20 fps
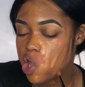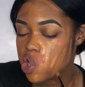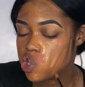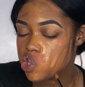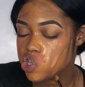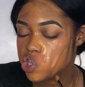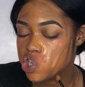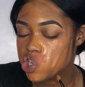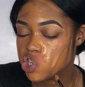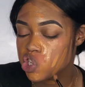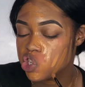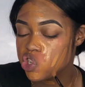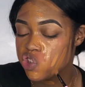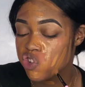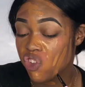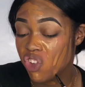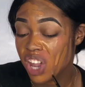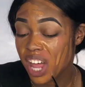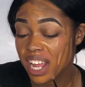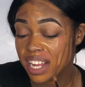you see, it's a
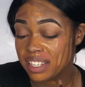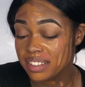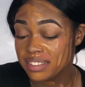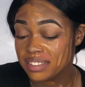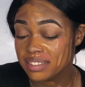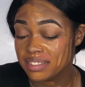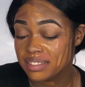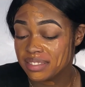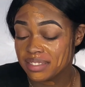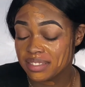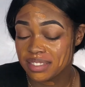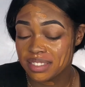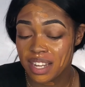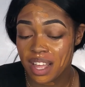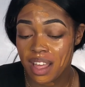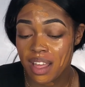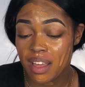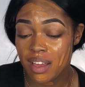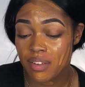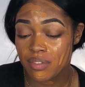little light.
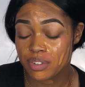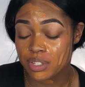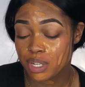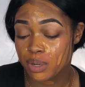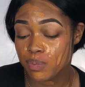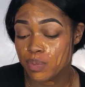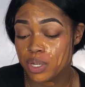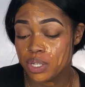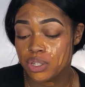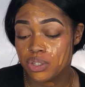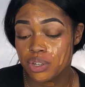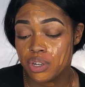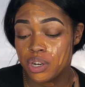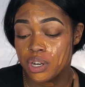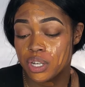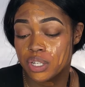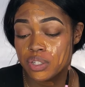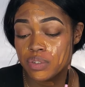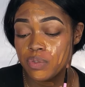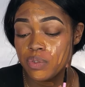For some reason the
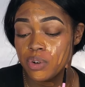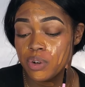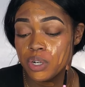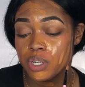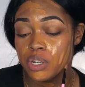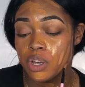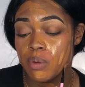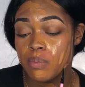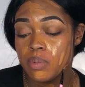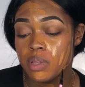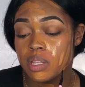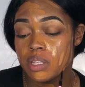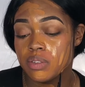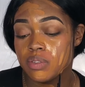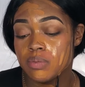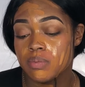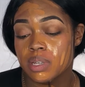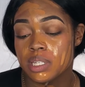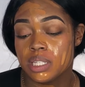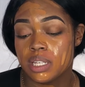girl at Sephora told me this
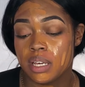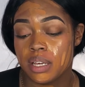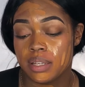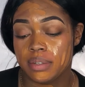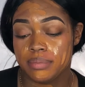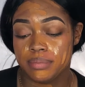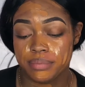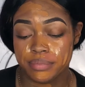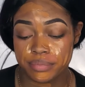is my shade.